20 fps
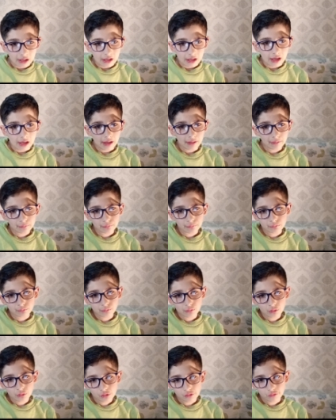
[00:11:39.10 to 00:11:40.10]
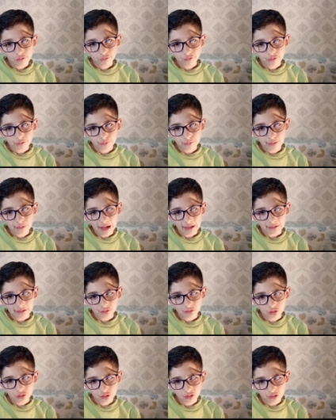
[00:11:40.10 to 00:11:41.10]
a move.
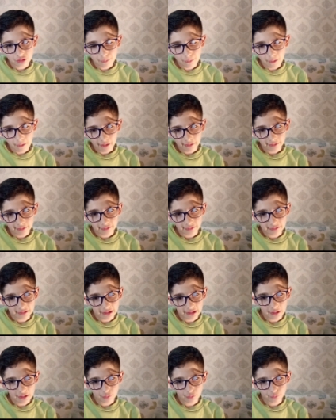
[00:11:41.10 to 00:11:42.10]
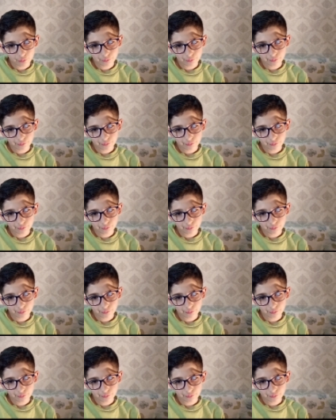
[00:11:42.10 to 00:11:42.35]
Black took the pawn. Now